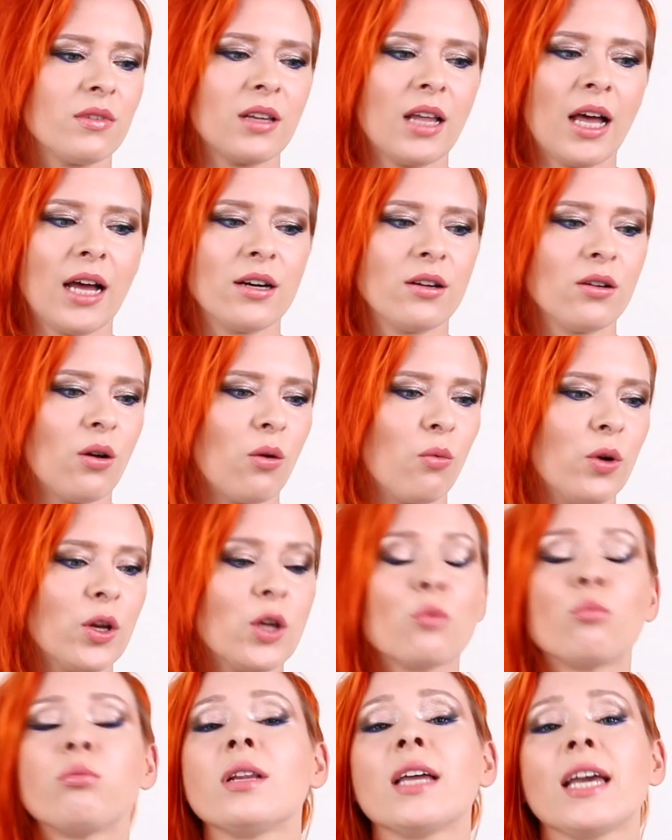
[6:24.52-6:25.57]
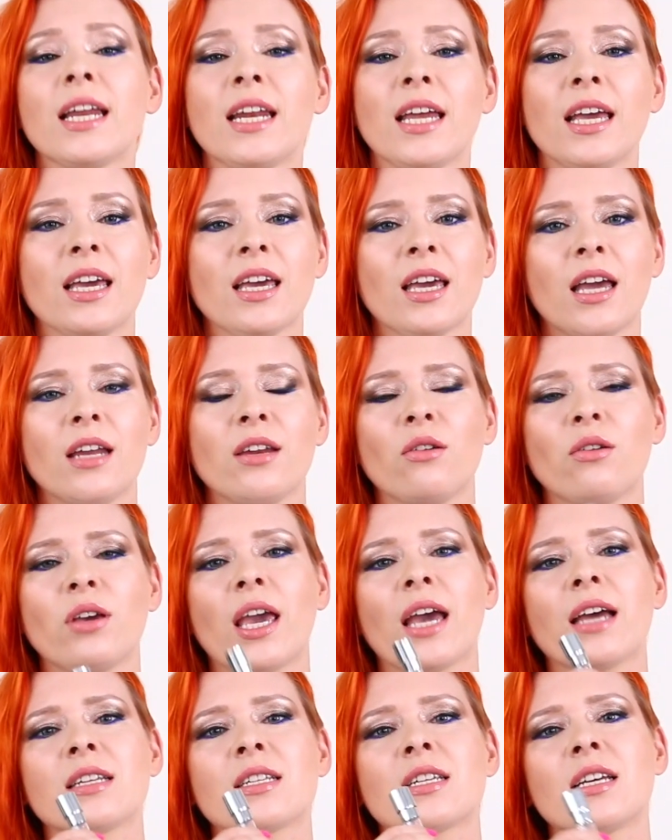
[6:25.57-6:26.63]
I don't know, when you're bleeding and you
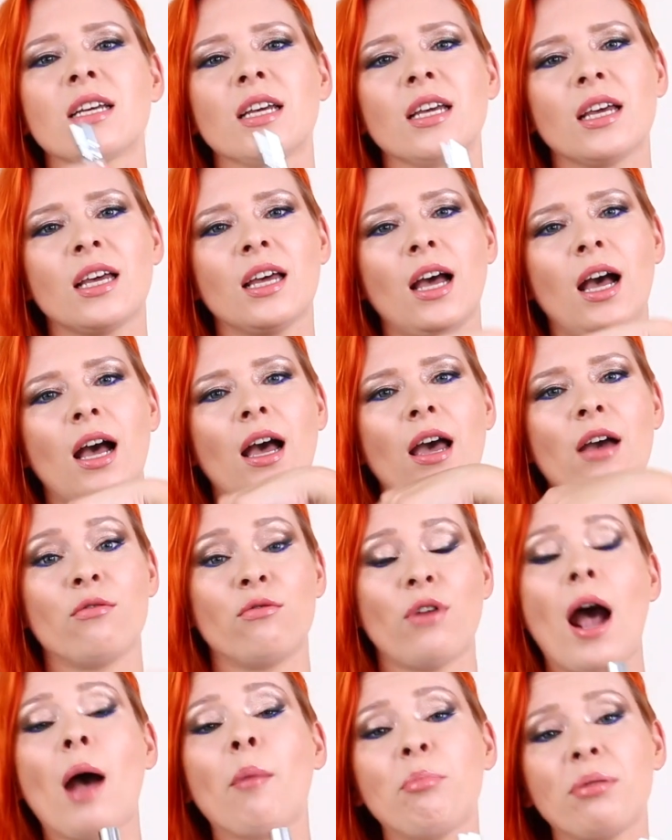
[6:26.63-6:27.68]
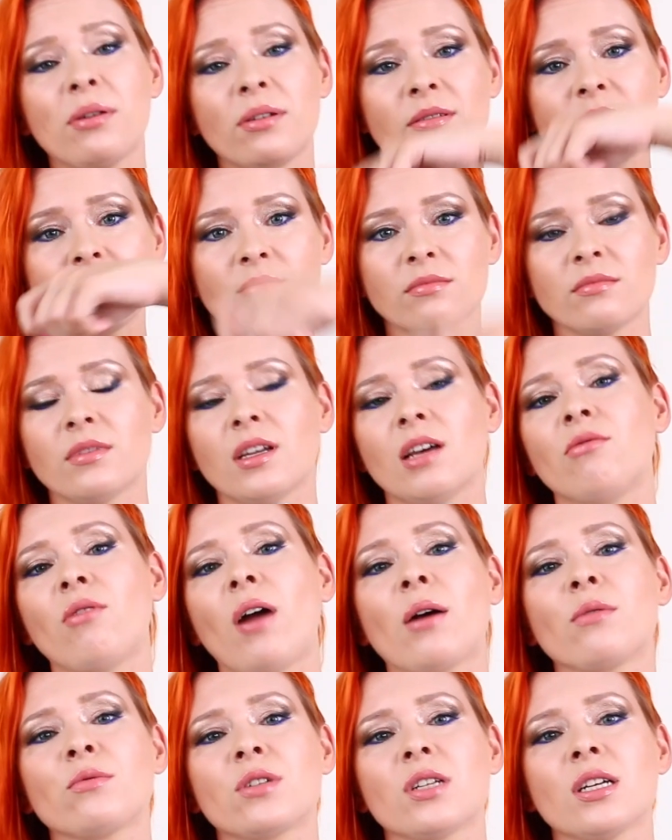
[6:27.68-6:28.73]
get a wrap
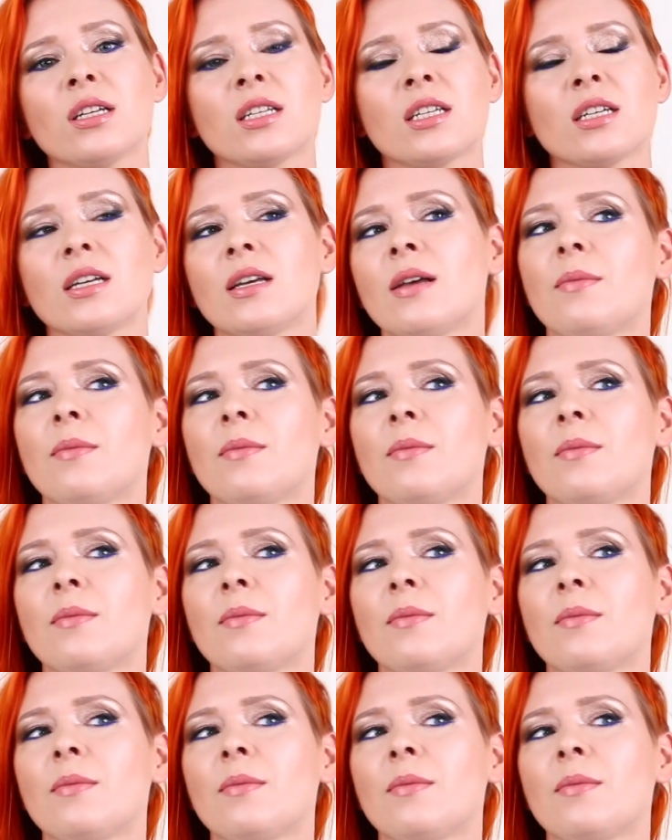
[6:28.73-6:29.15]
around it.